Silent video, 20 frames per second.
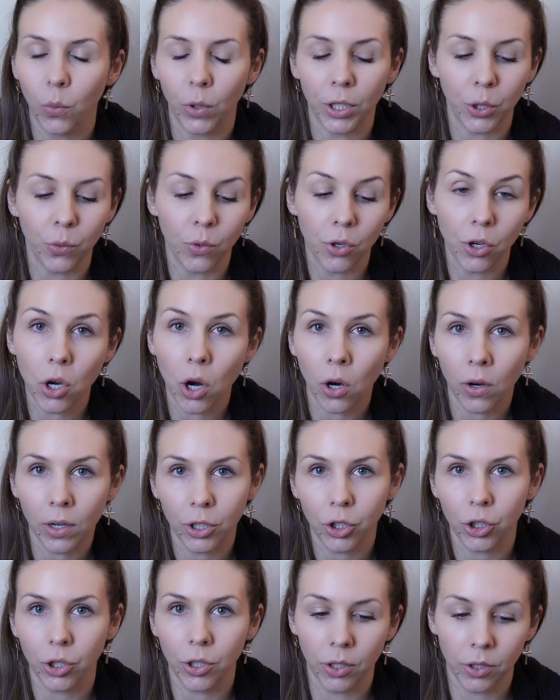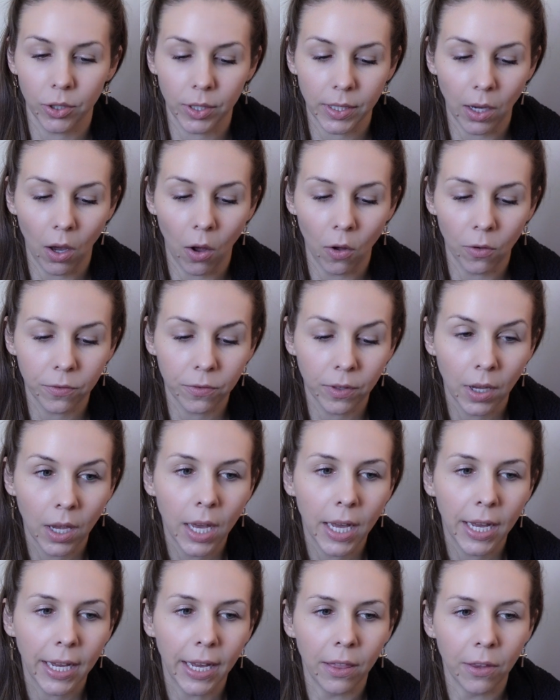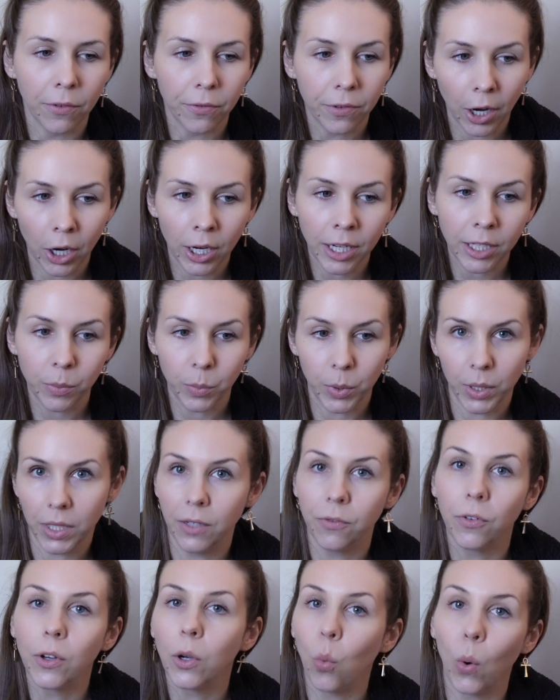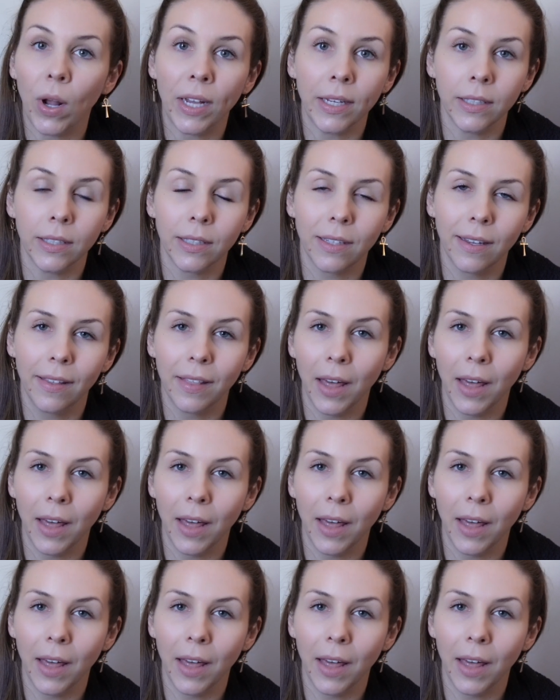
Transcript: when you nourish yourself in the very specific ways